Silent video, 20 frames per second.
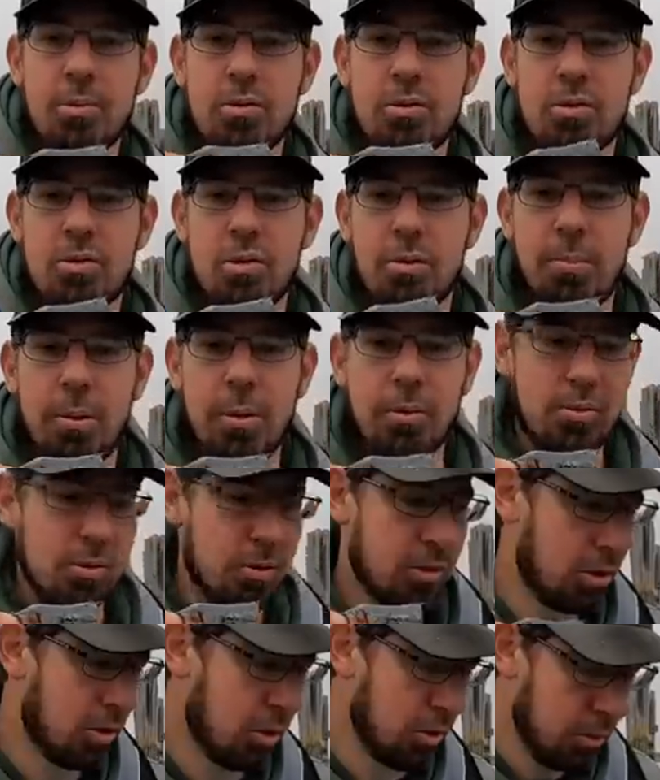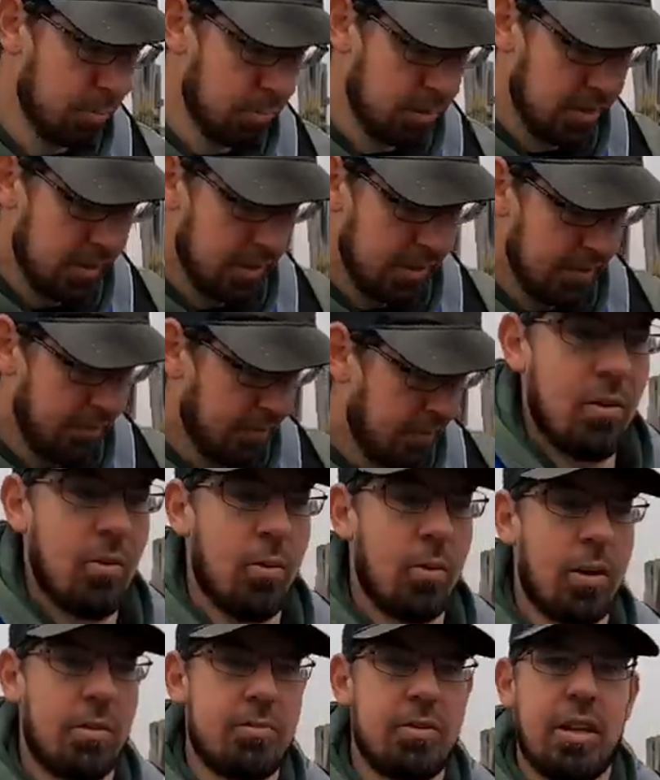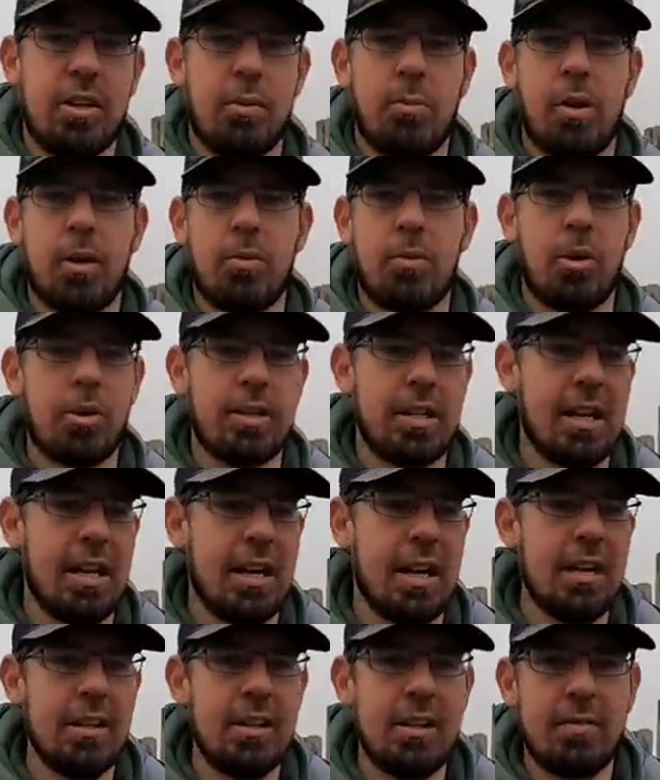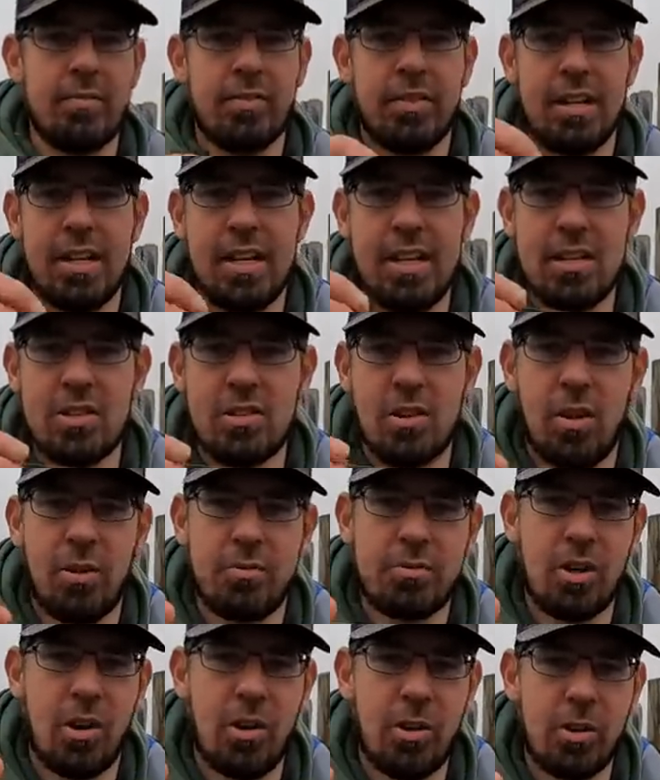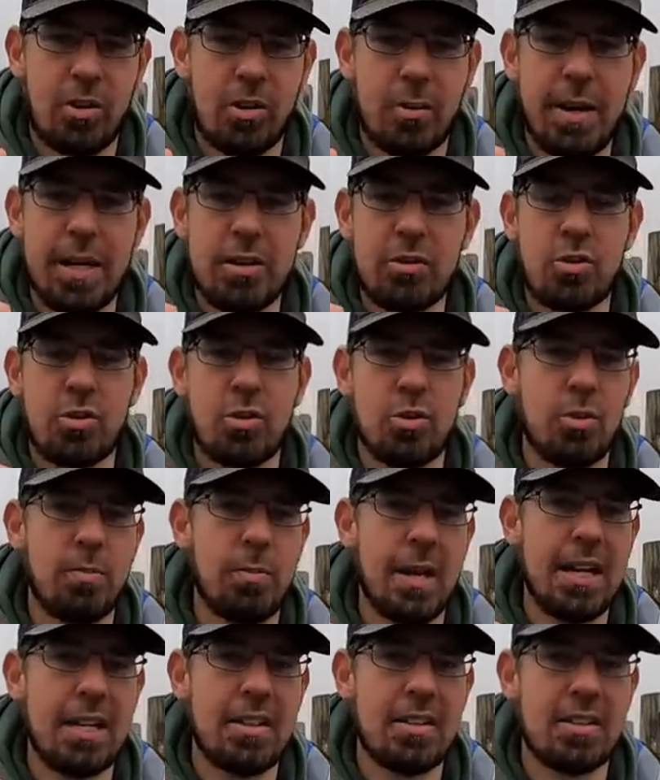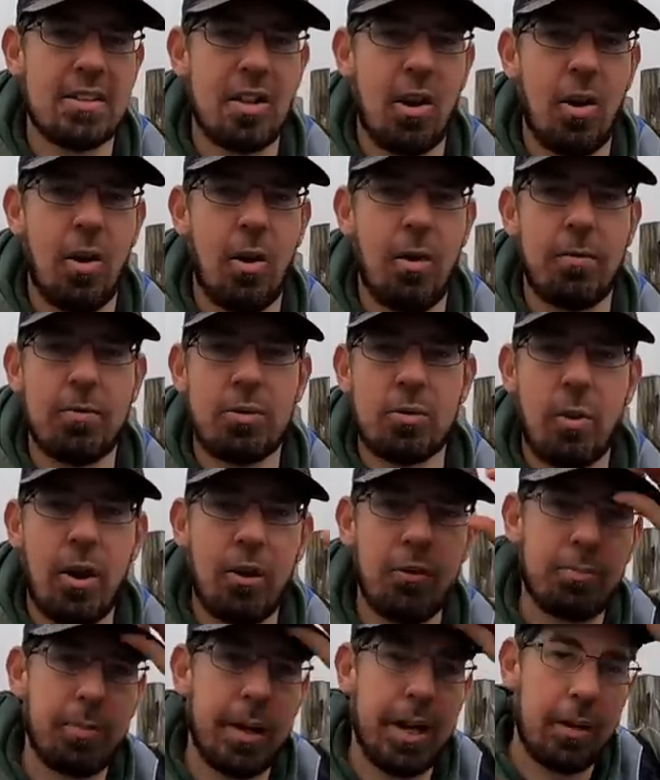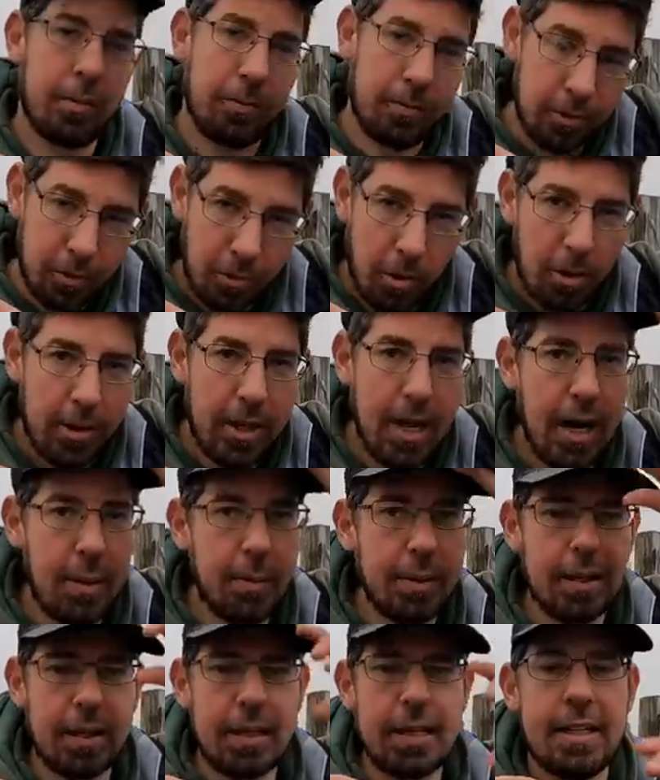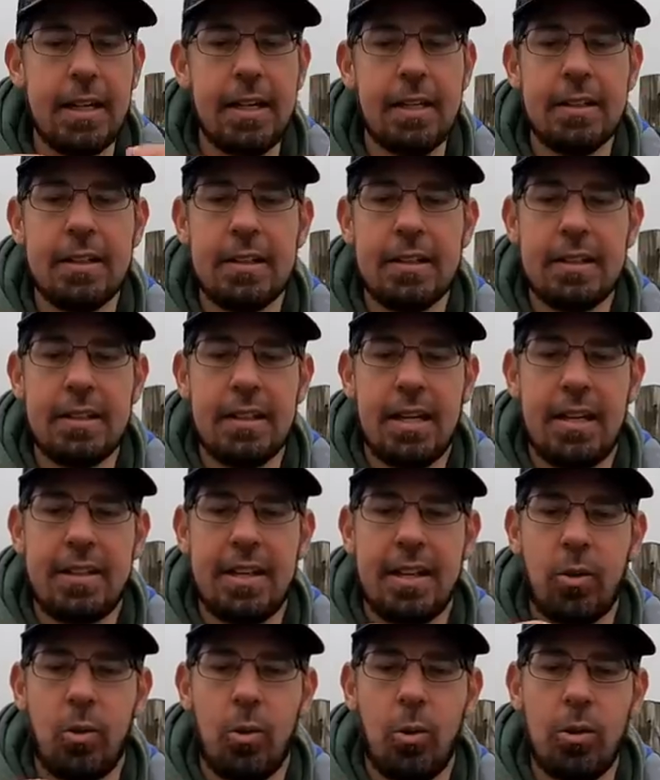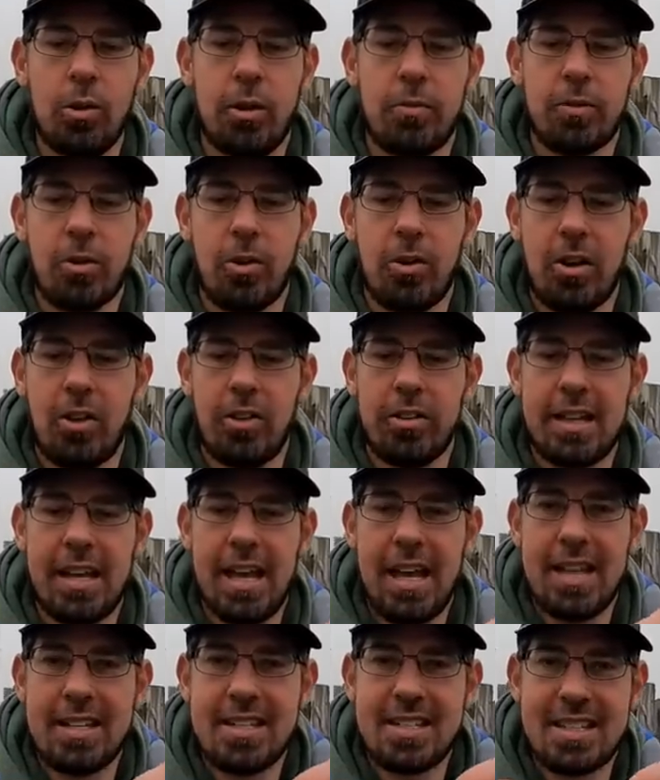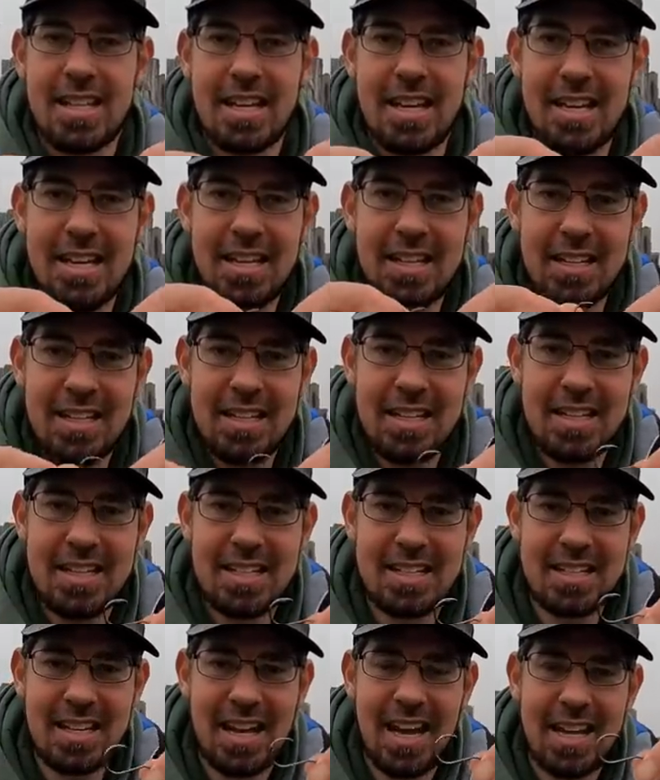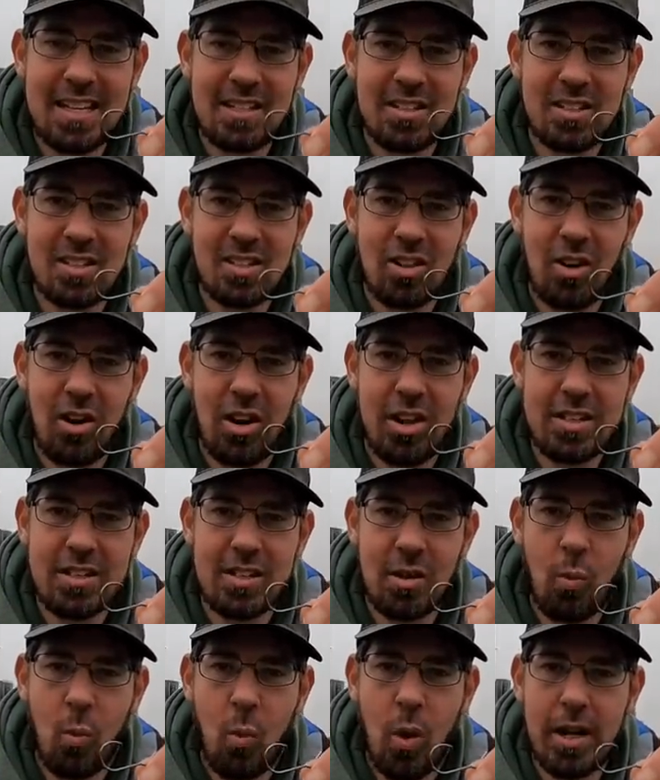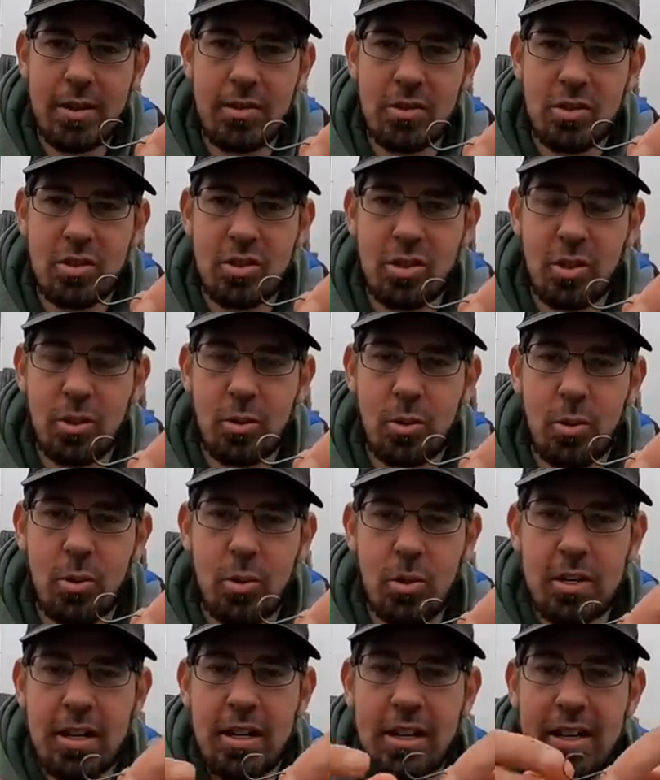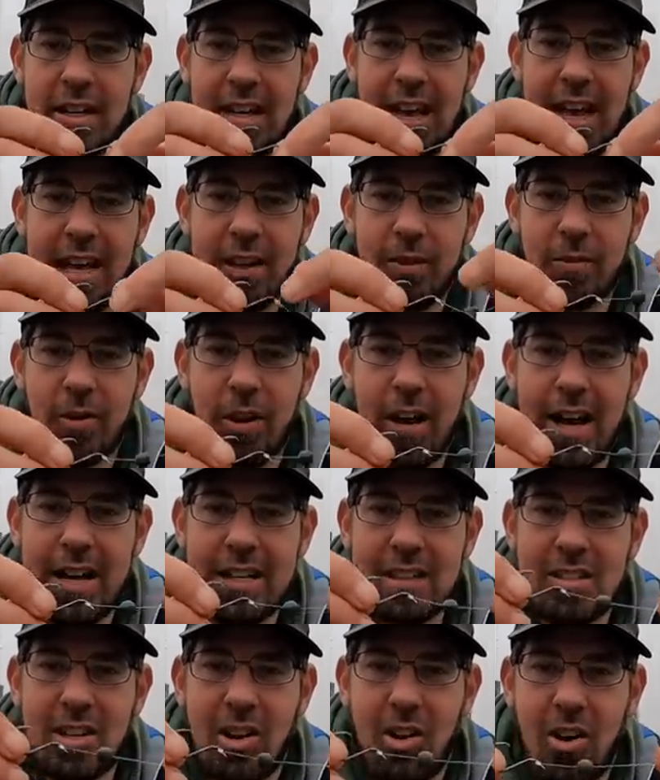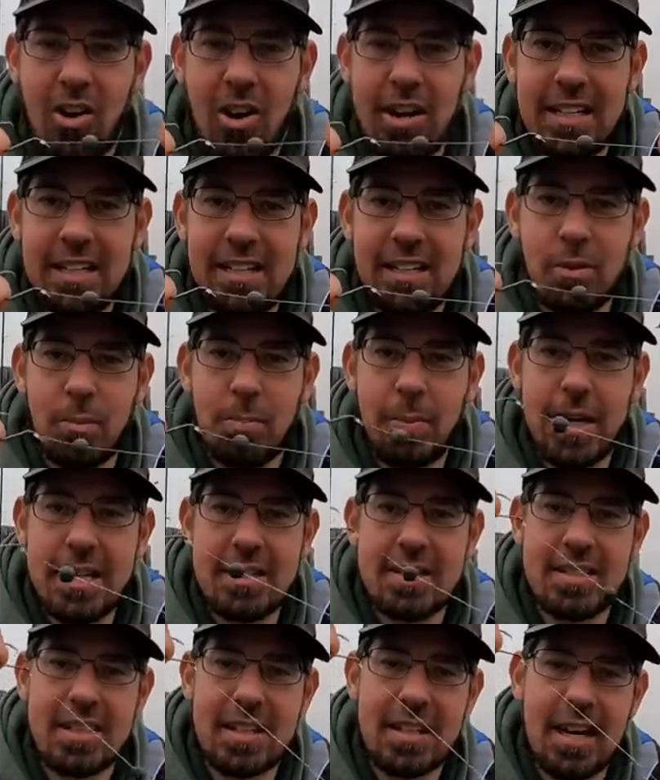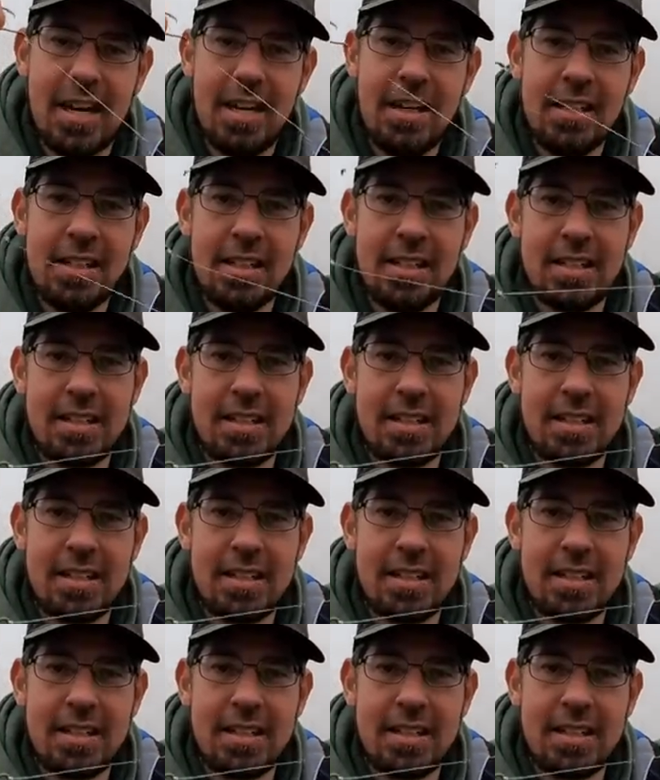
pilchards or pilchard cubes. What I've done on my rod here is I've tied on about two meters of 12 pound fluorocarbon leader, and then all I've got on the edge there is a size one circle hook and I've got a tiny little pea sinker.